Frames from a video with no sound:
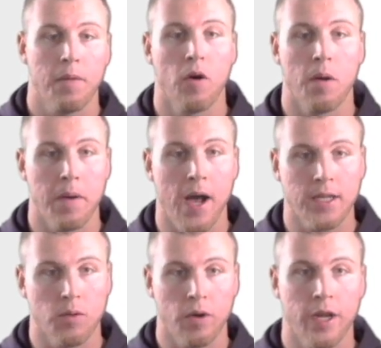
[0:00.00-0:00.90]
Going back
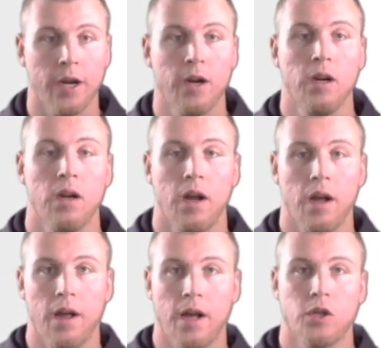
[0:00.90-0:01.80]
to here,
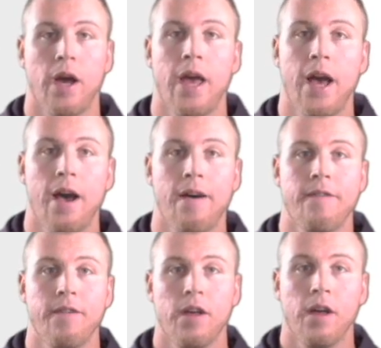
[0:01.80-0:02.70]
So I
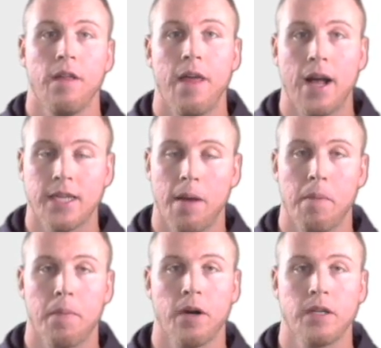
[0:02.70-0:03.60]
have that type
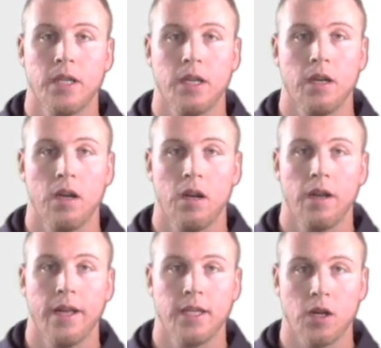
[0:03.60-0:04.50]
of person
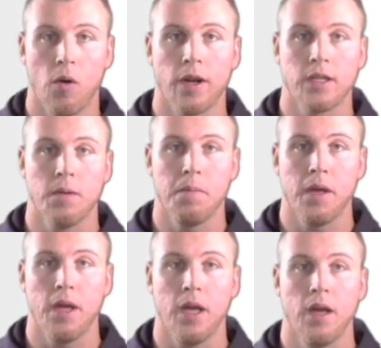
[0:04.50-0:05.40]
is going to
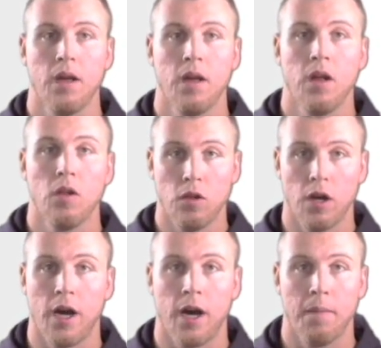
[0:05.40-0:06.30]
be
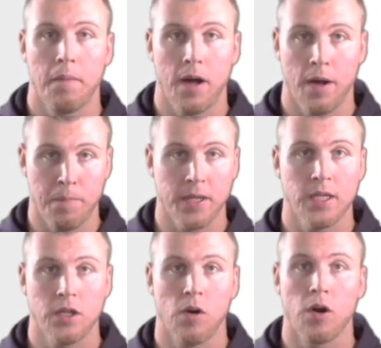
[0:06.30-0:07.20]
a
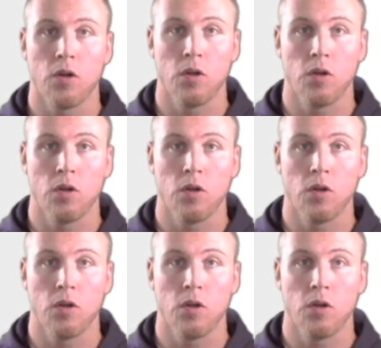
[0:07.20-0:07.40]
business owner